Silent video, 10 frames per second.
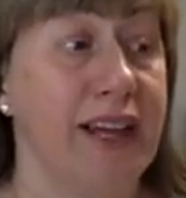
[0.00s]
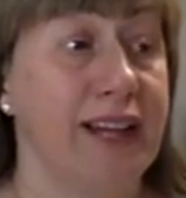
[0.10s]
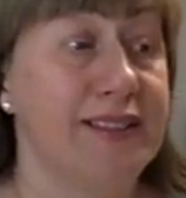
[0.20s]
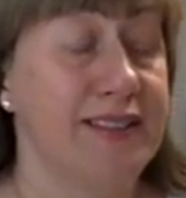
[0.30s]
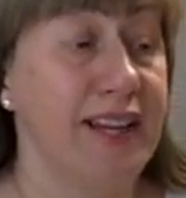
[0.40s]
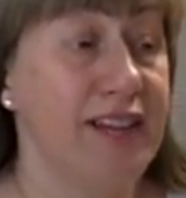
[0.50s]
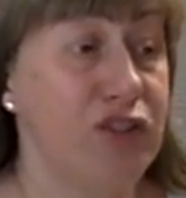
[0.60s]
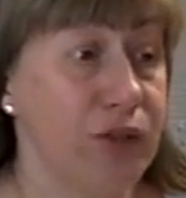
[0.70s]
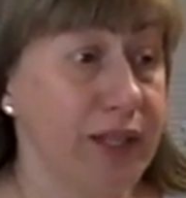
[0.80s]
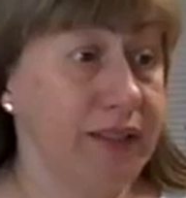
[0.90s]
it's they
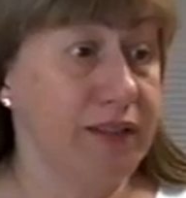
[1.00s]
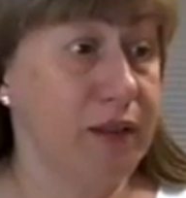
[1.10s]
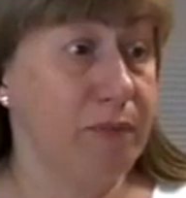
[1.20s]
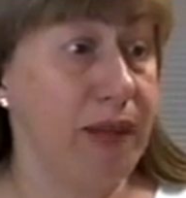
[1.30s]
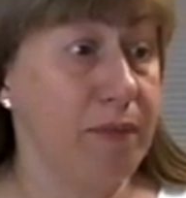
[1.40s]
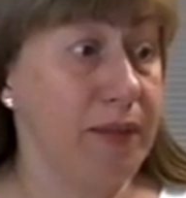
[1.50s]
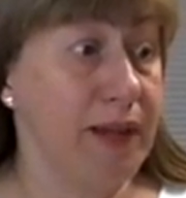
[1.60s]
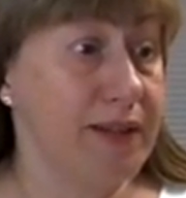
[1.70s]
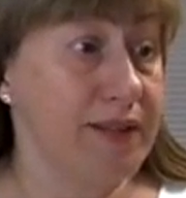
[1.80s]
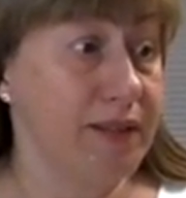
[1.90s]
treat the
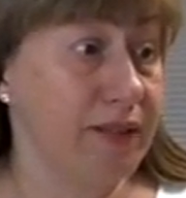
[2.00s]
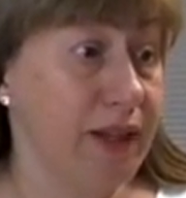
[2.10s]
baby as if